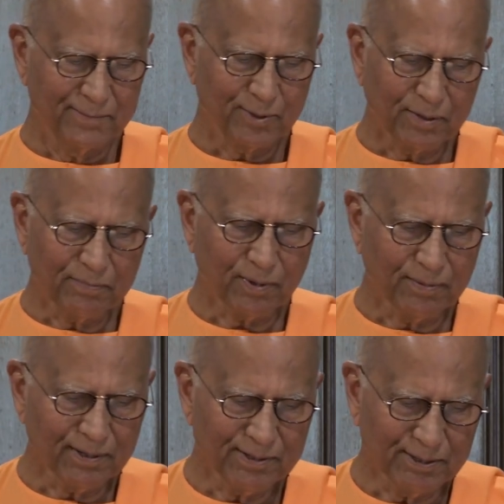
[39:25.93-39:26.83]
Swami
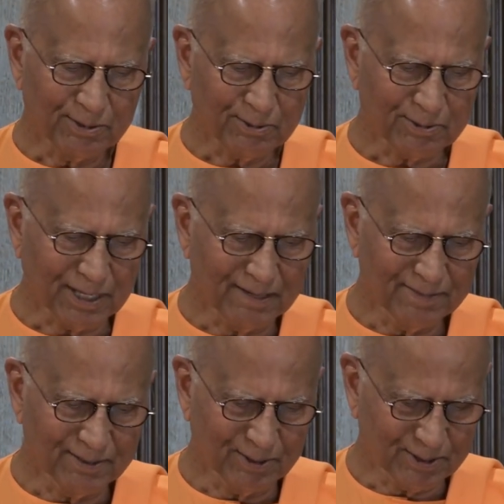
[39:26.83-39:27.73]
Prabhavananda used to tell
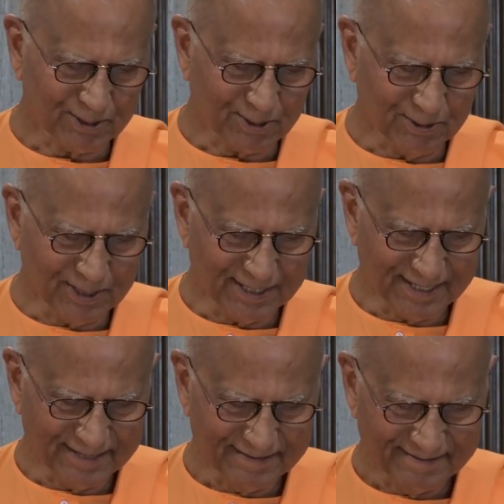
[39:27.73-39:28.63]
me those stories.